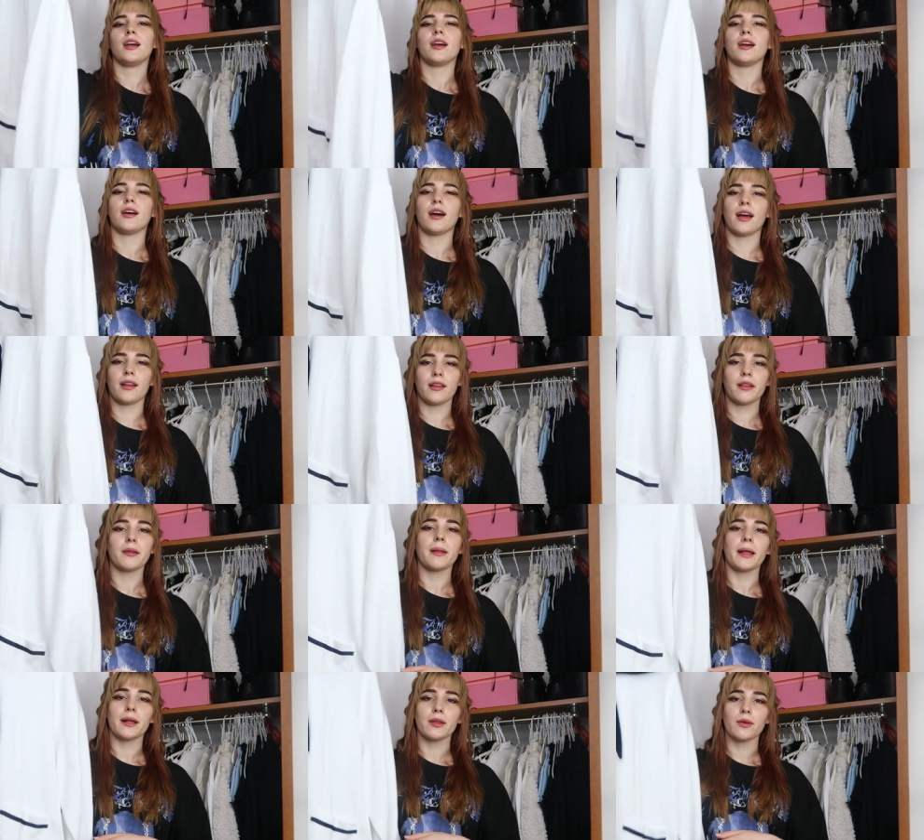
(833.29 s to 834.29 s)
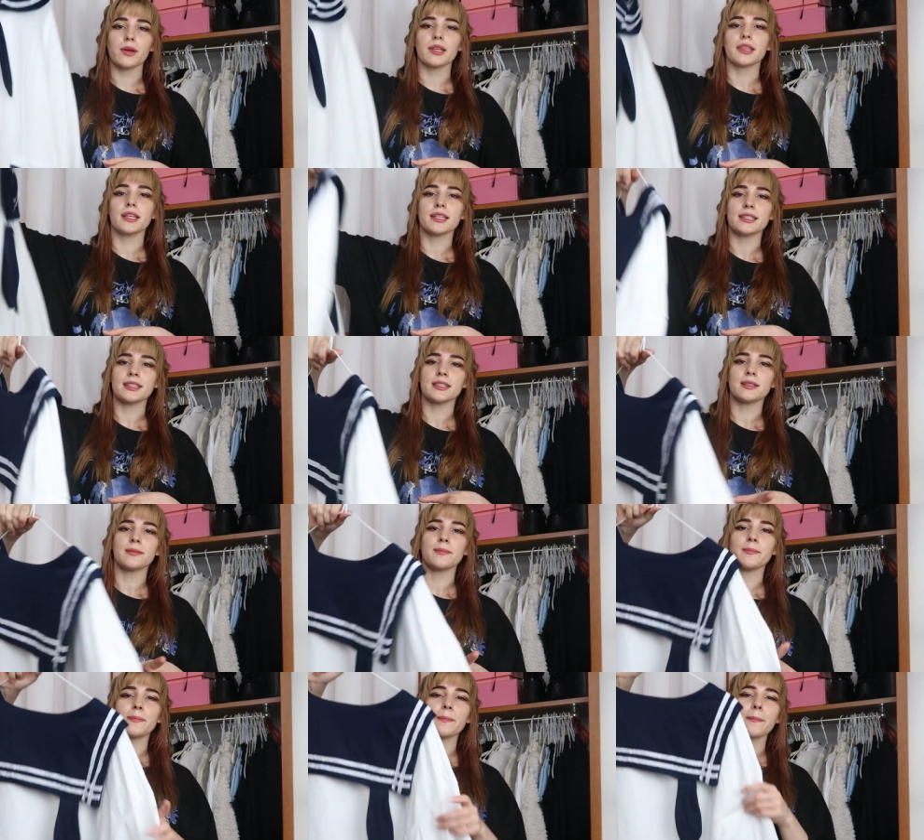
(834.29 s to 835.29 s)
And, uh, like, look at
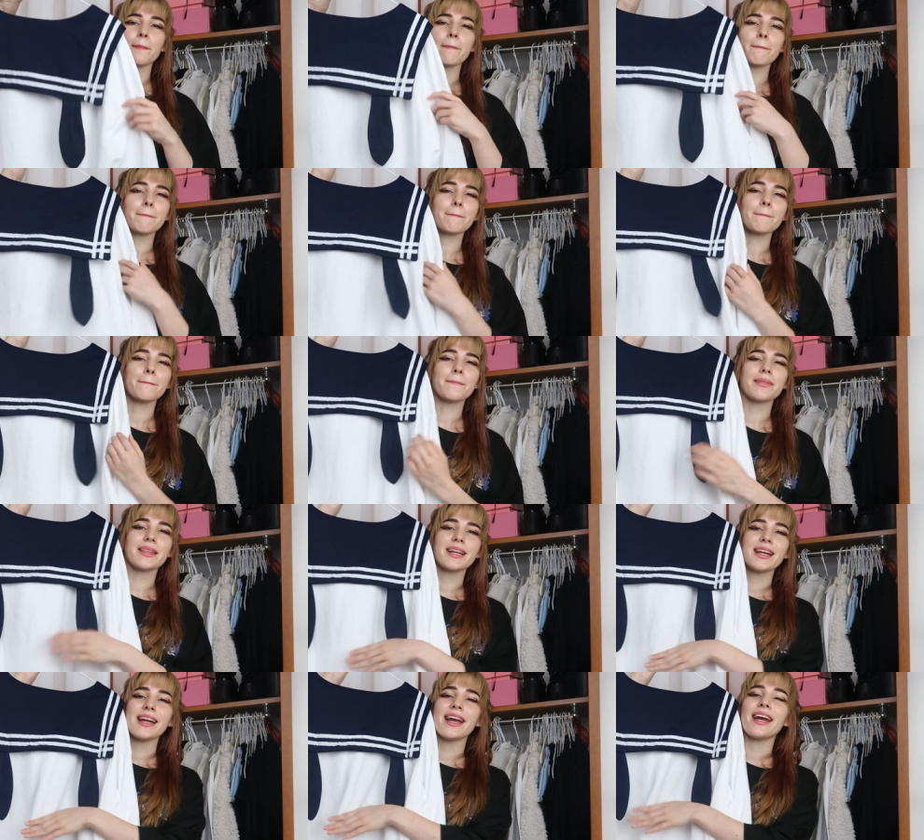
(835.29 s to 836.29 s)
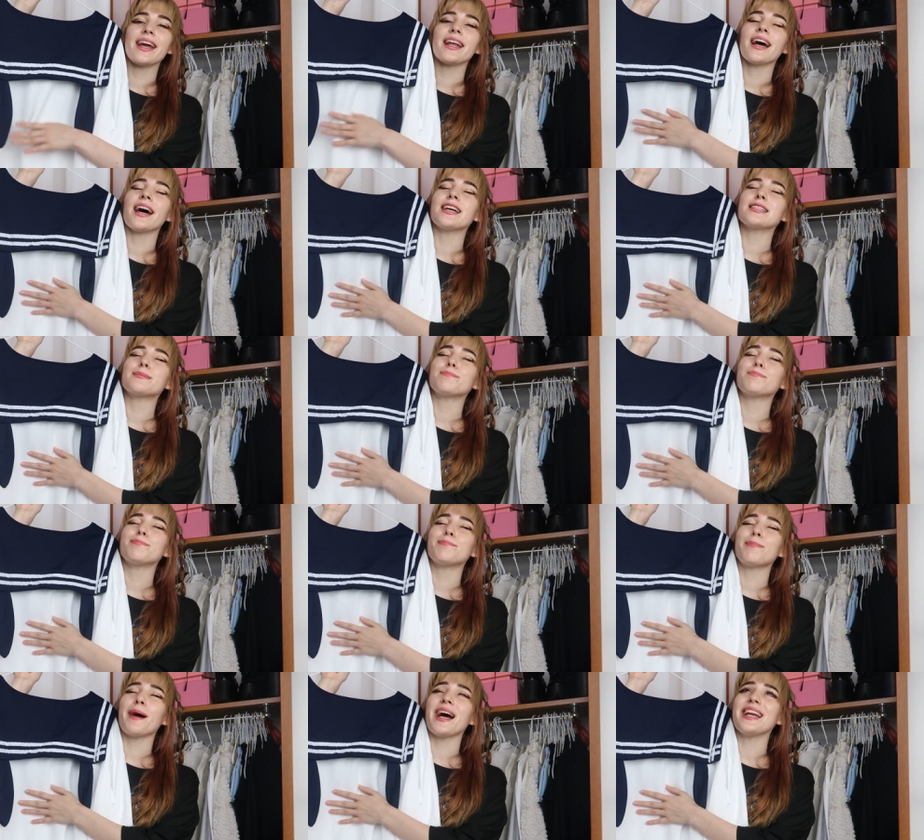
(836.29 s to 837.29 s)
this. It has
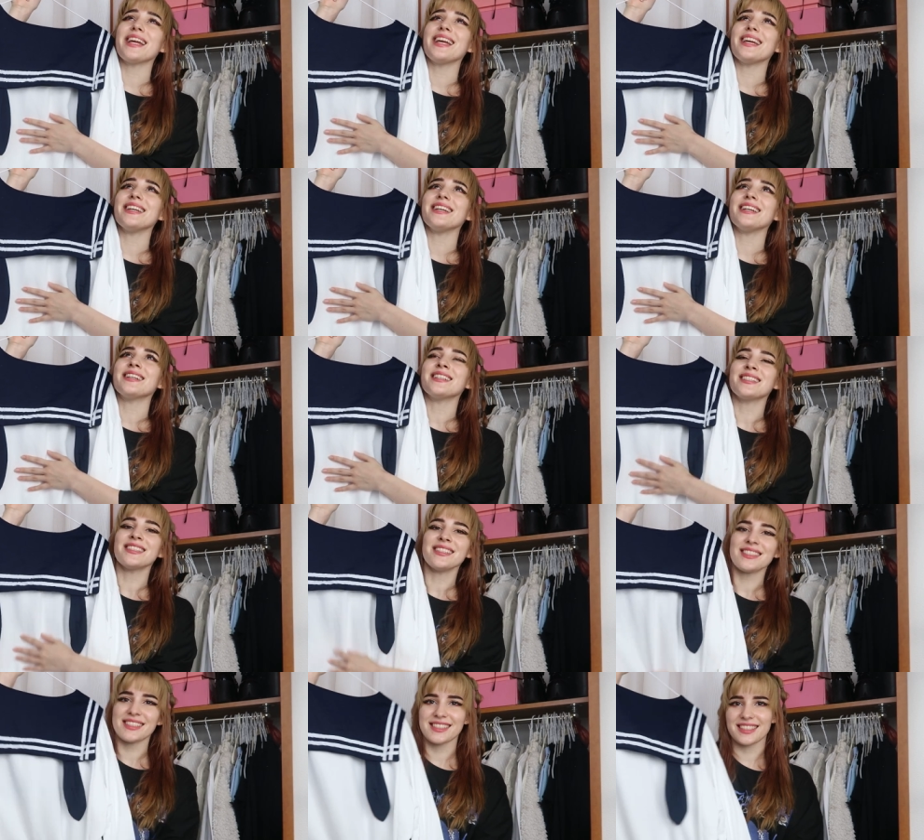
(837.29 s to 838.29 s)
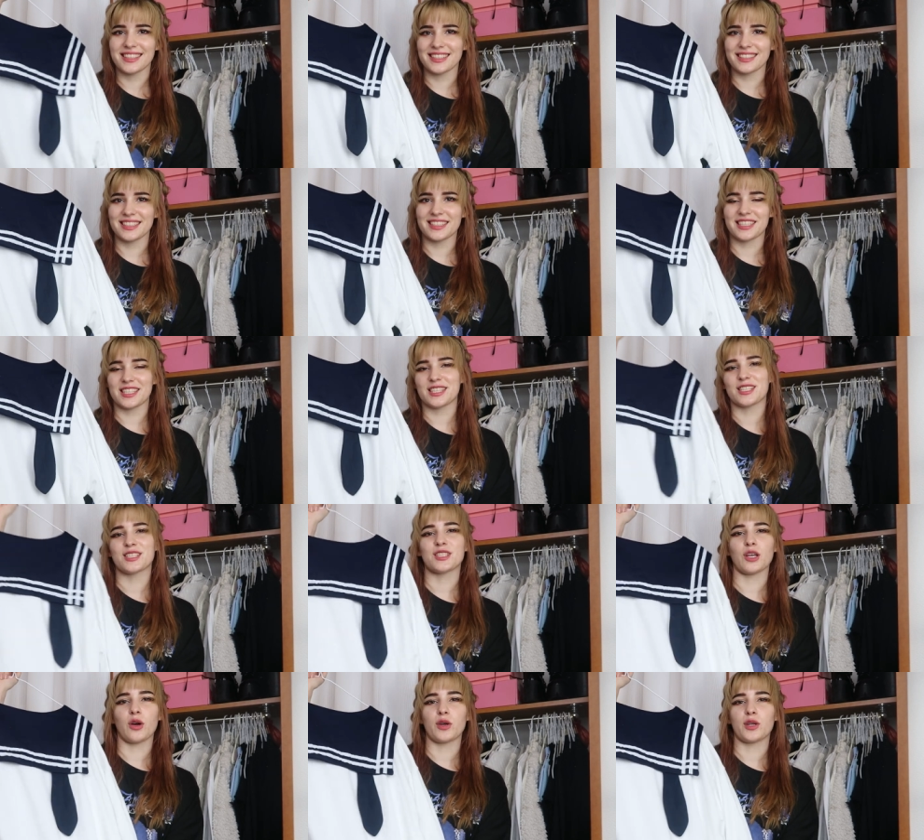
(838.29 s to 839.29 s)
bunnies. Isn't it just
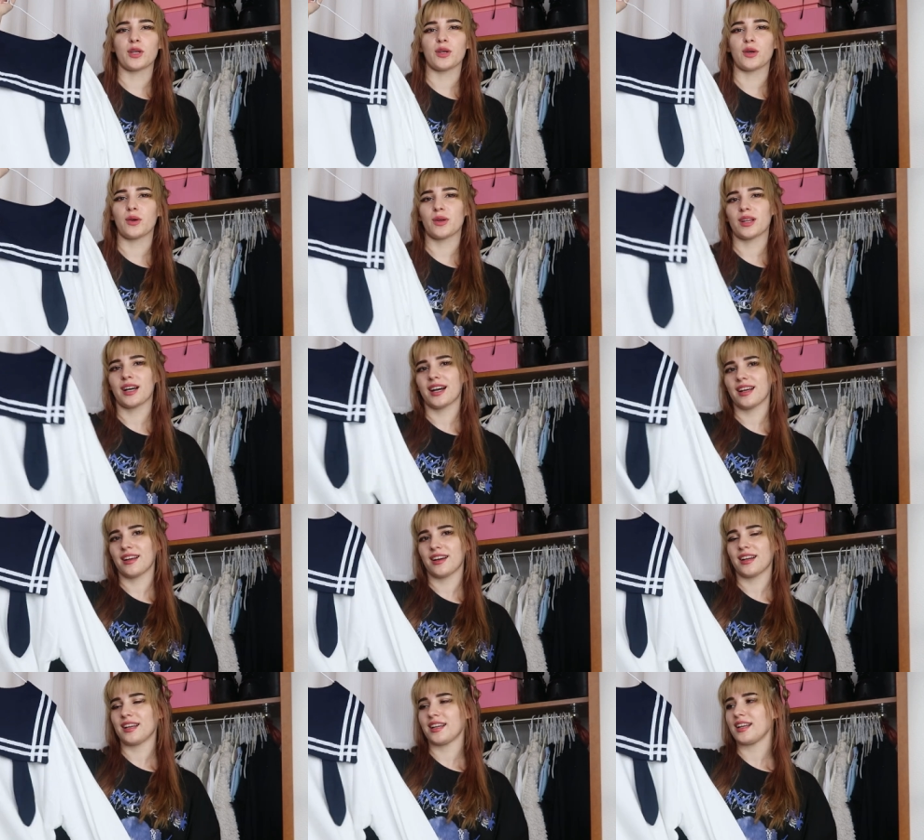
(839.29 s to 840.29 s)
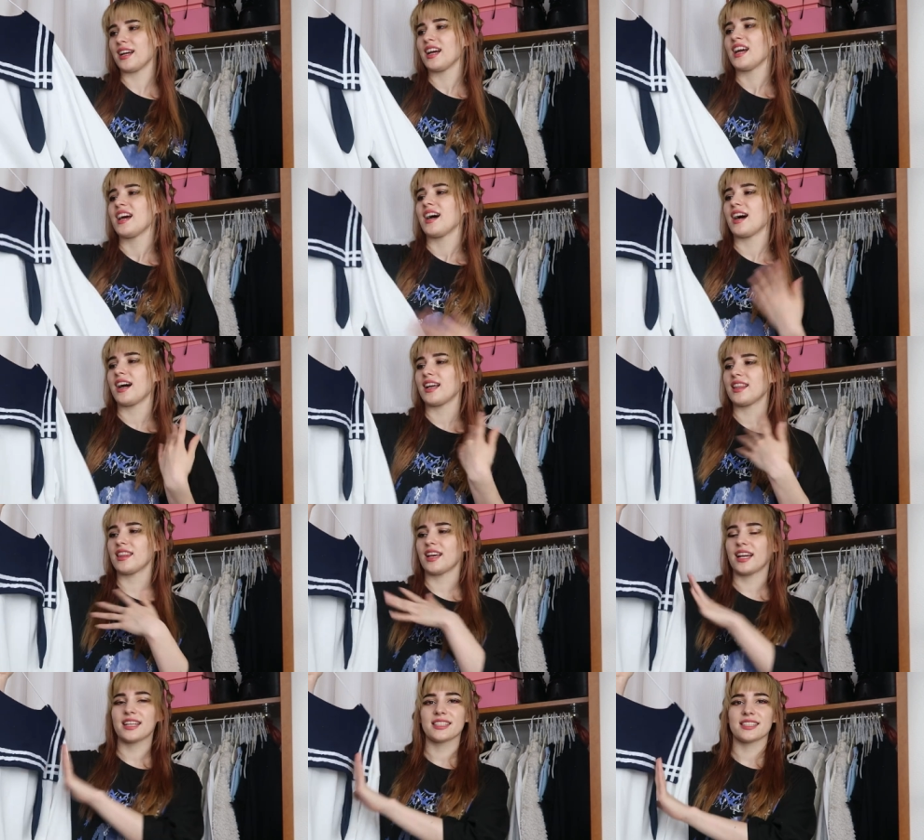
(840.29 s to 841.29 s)
so cute? I, uh, I, I
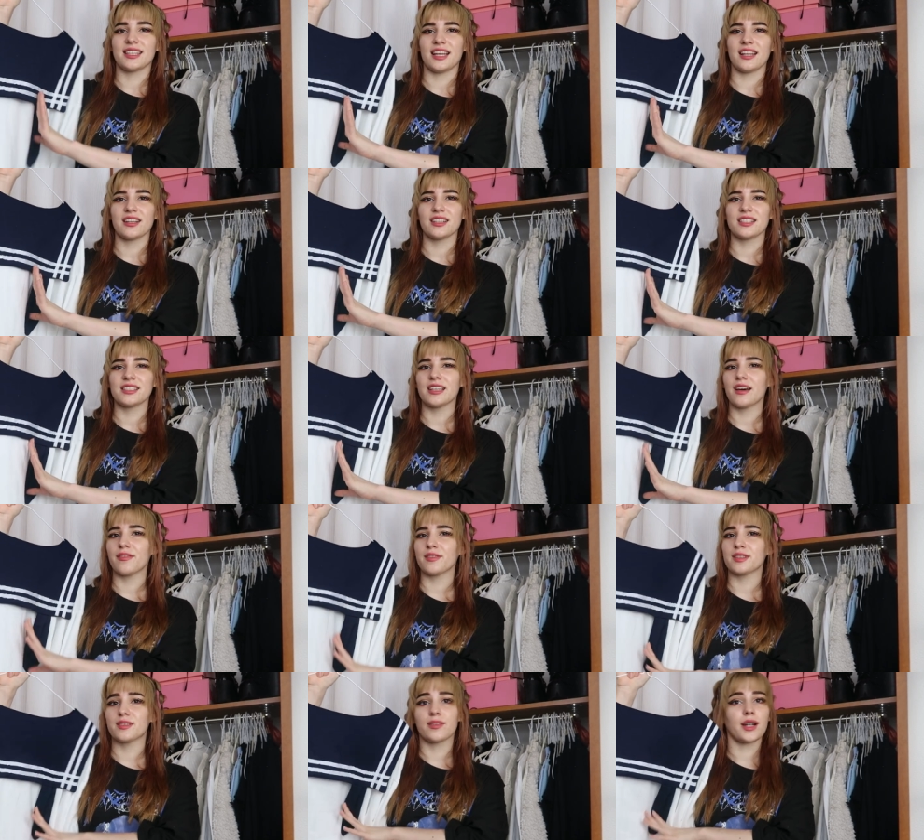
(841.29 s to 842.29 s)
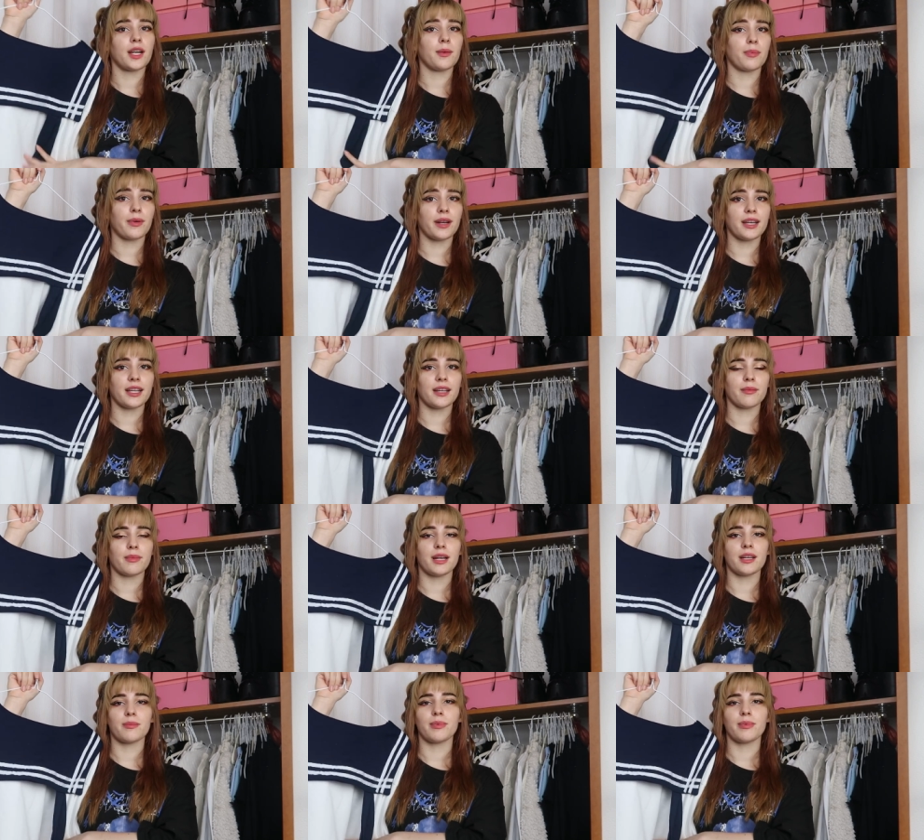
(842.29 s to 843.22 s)
like sailor stuff. It's very pretty in my